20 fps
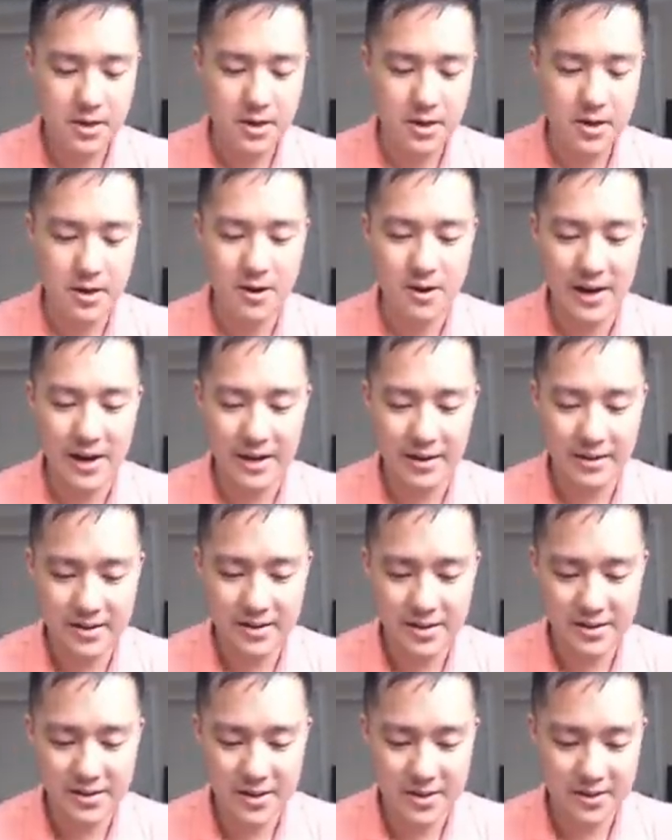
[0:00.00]
All right,
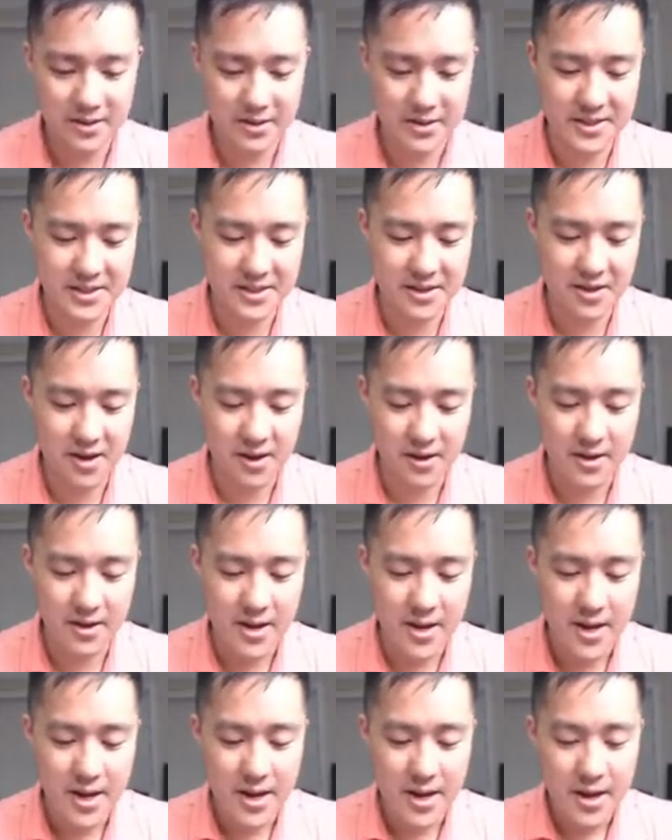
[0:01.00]
let's take a look at this card.
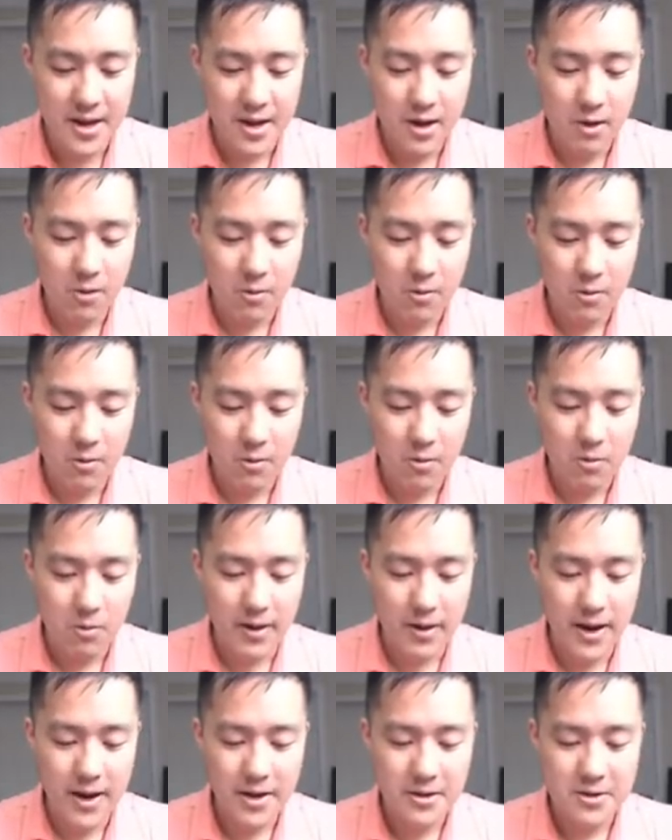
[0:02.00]

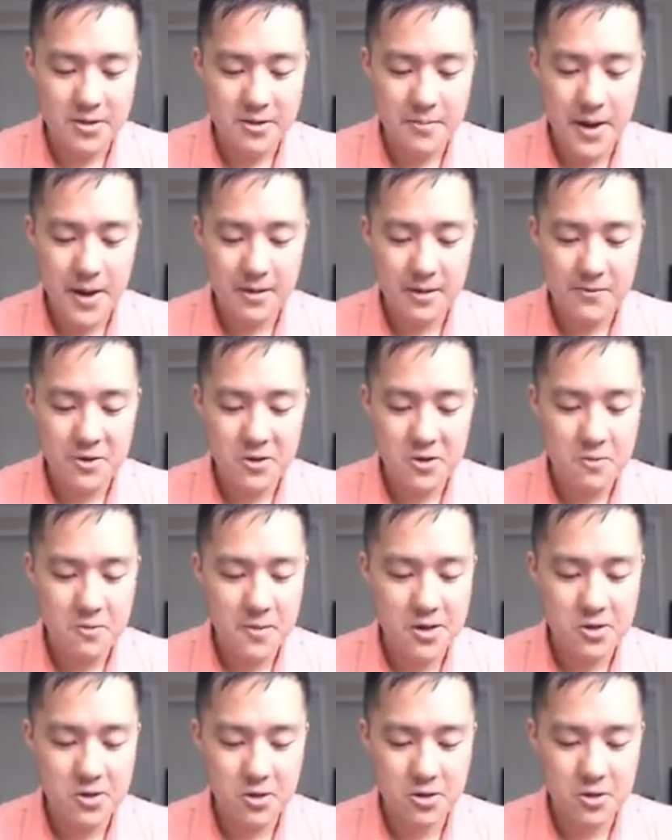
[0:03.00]
When enters the battlefield, you
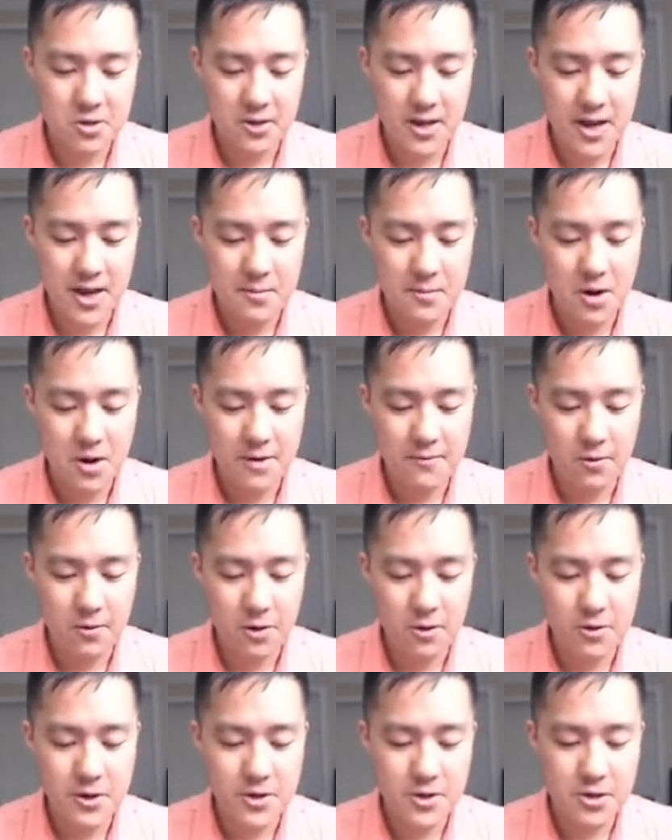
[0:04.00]
may search your library for a
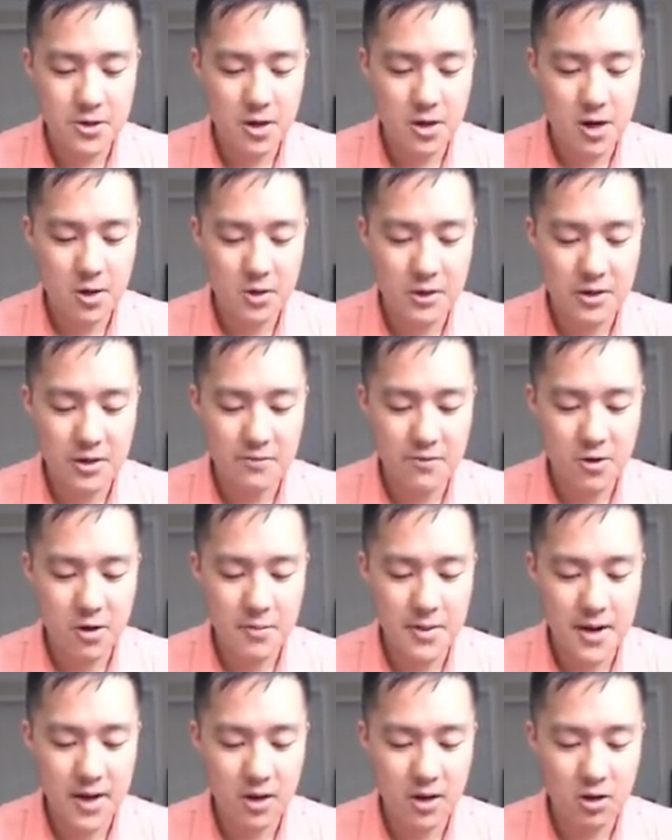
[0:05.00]
creature card to convert
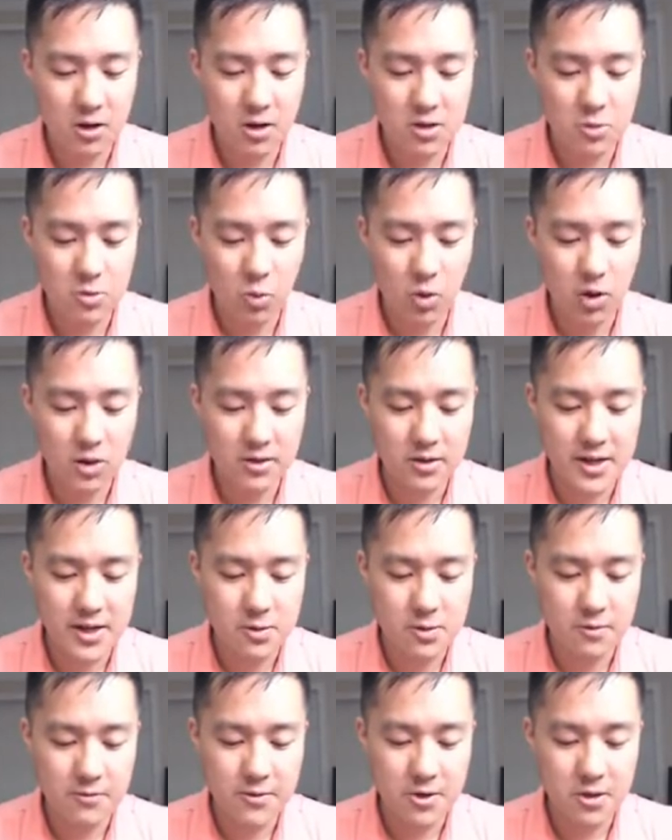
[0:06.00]
mana cost 1 or
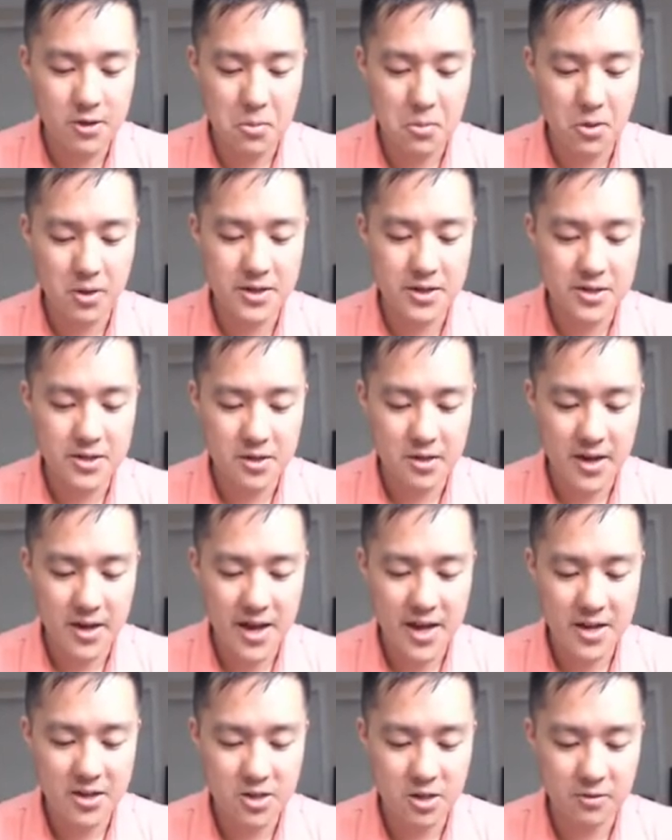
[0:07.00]
less, reveal and put it into your
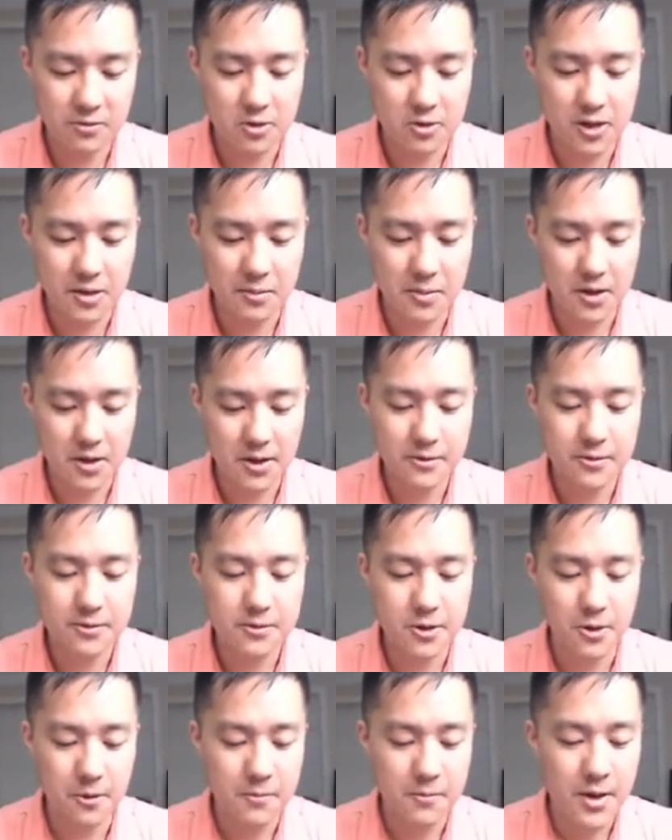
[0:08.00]
hand, shuffle your library.
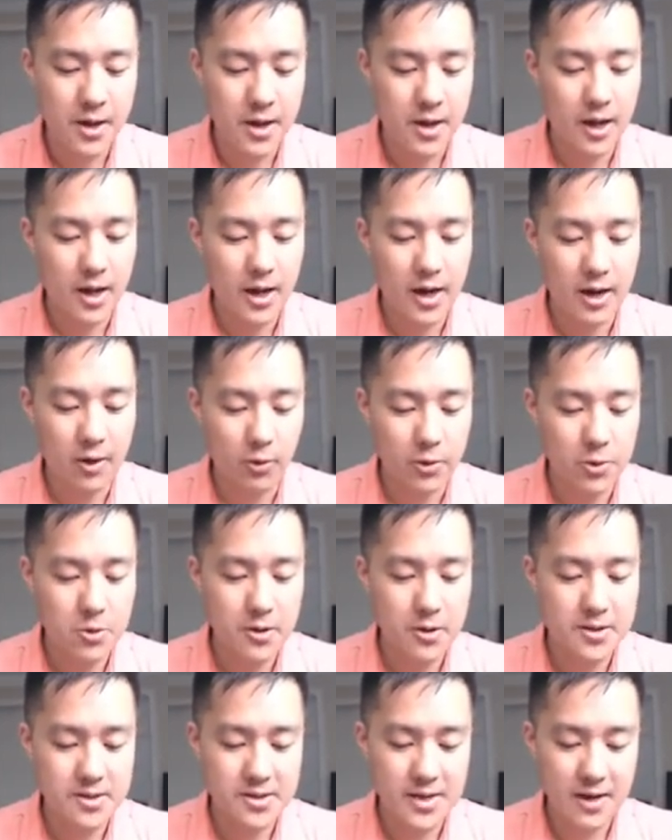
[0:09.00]
Sure. You
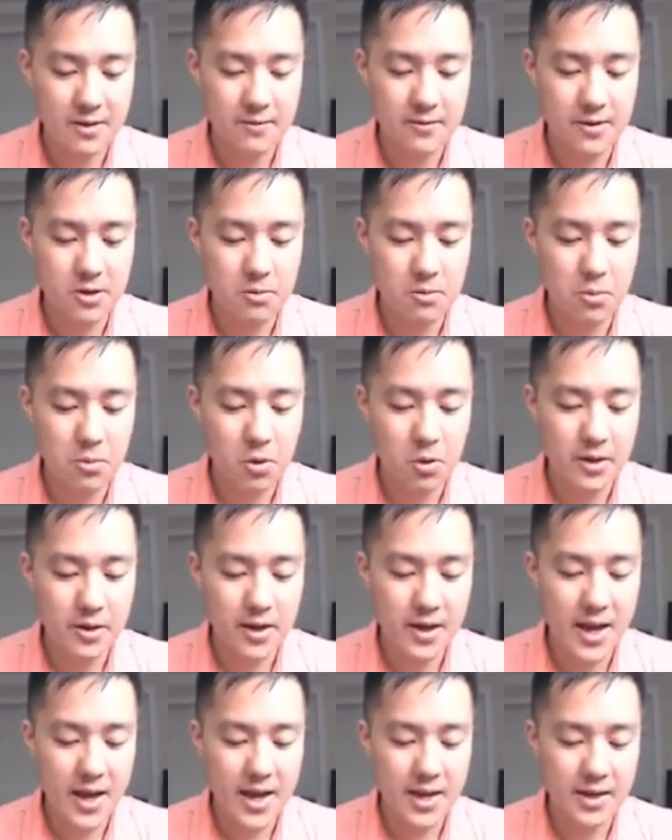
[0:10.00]
can sacrifice your
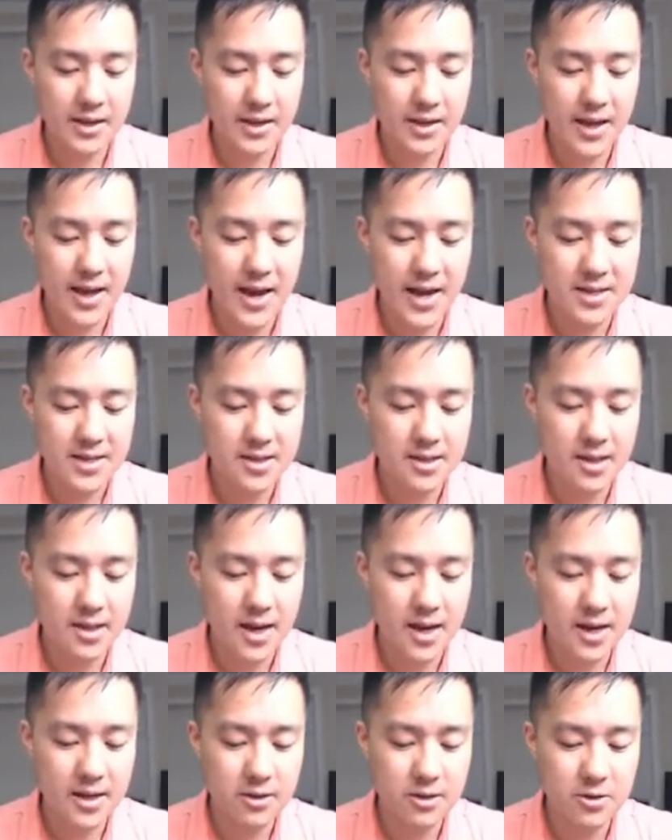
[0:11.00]
opponent, can't cast
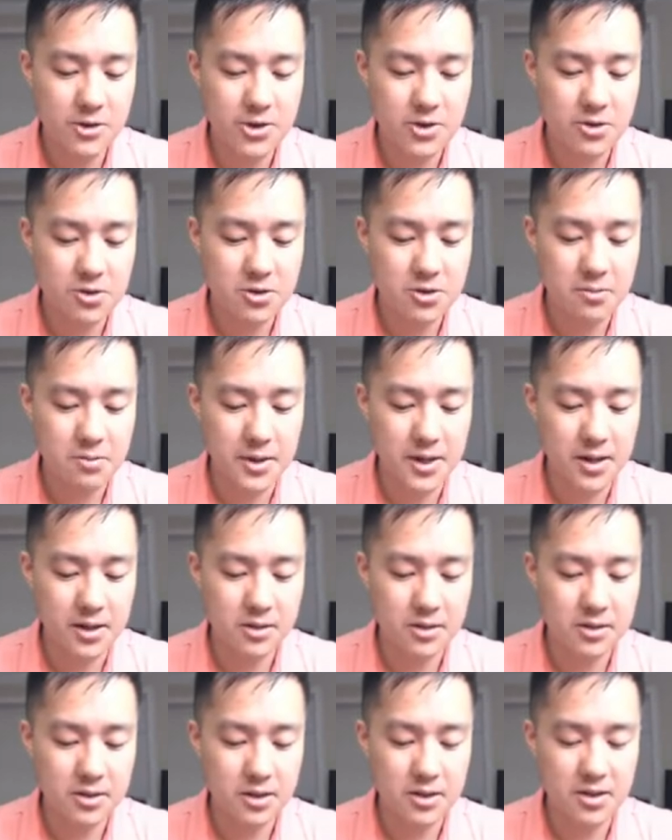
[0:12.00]
non-creature
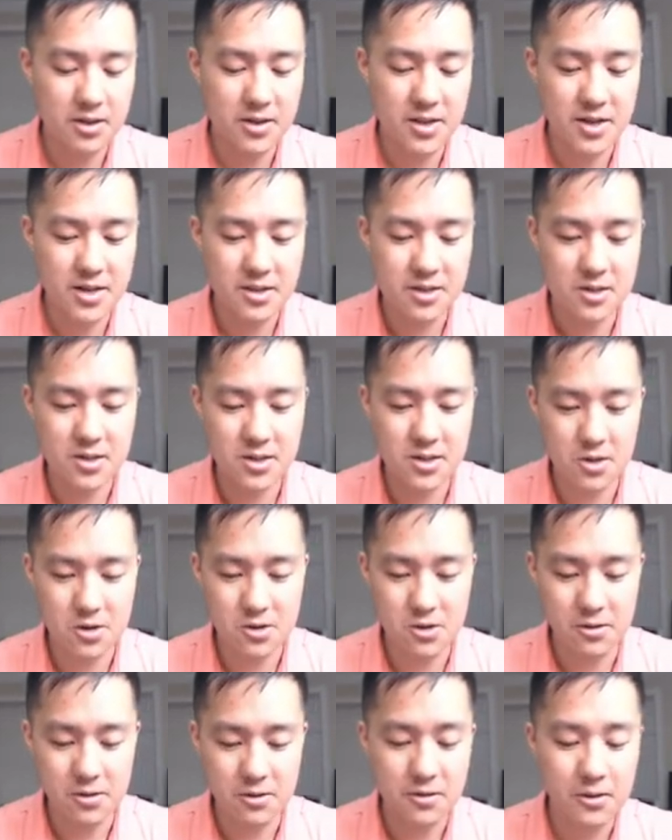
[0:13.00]
spells this
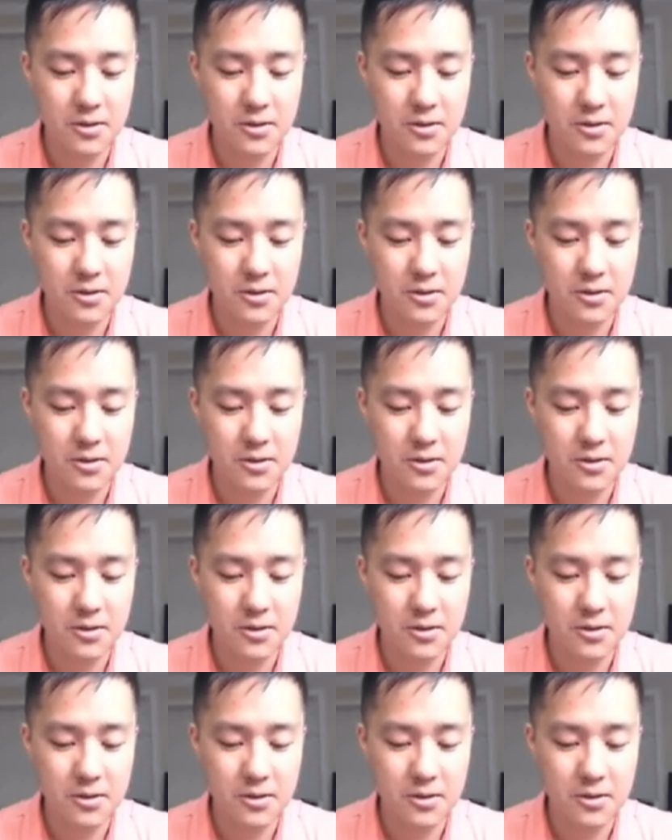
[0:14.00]
turn.